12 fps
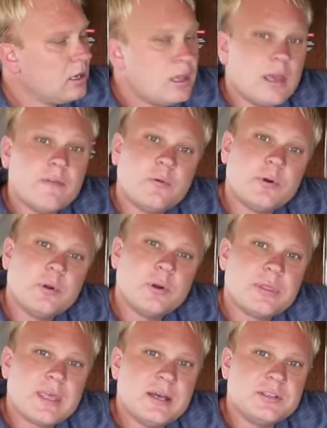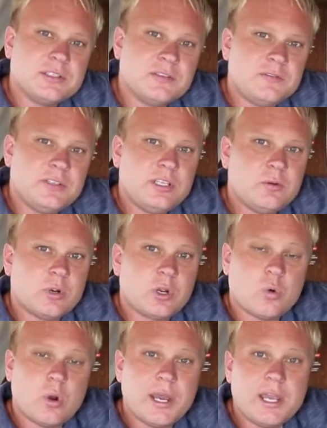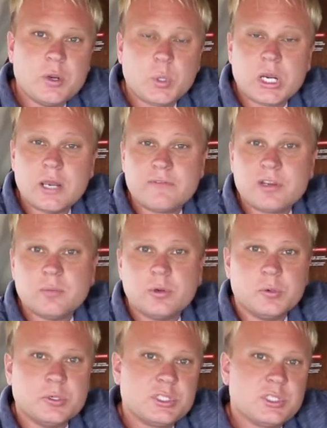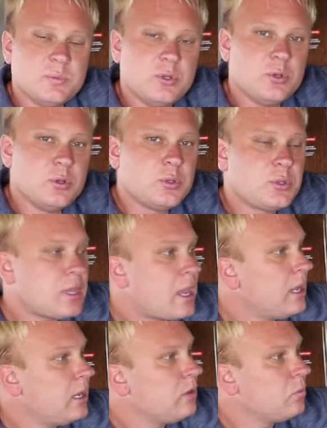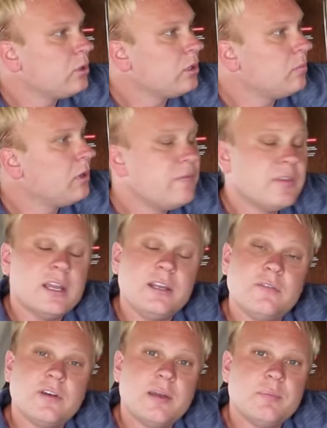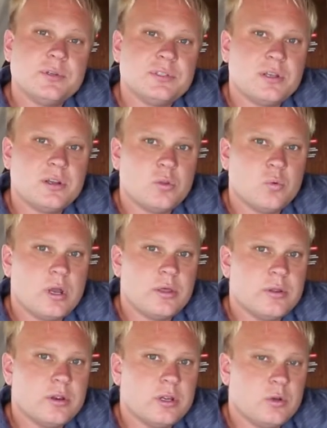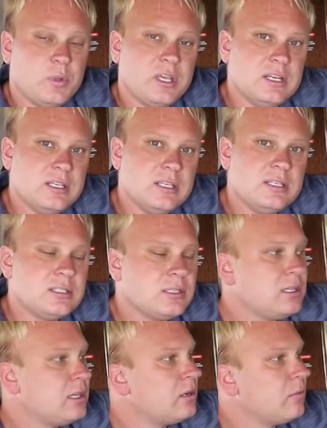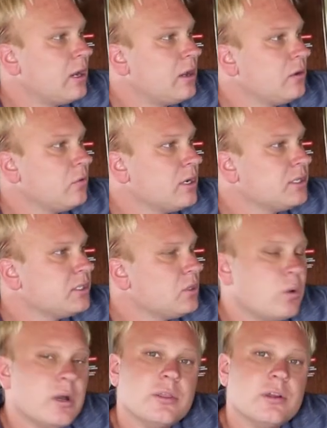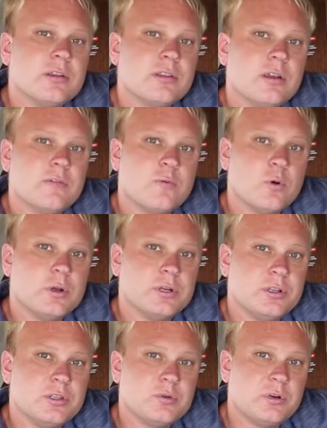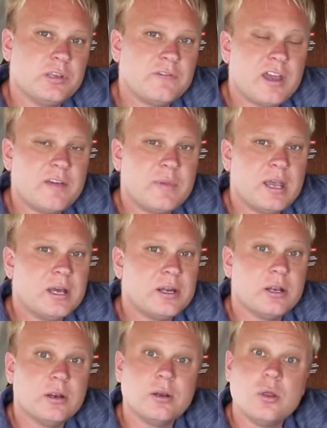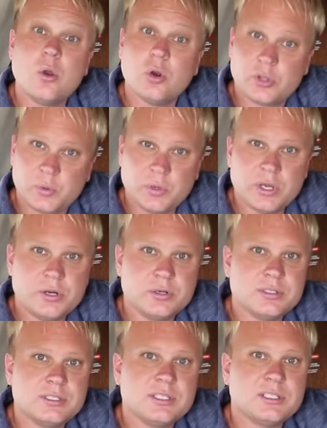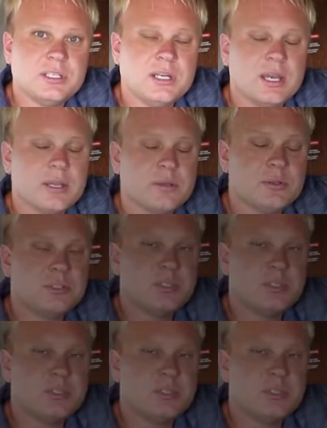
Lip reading: At 41,000 feet, we're quiet, we're comfortable, we're smooth, and we're above 95% of the weather, and we can easily get around the rest of the weather at our 425 mile an hour or 360 knot cruise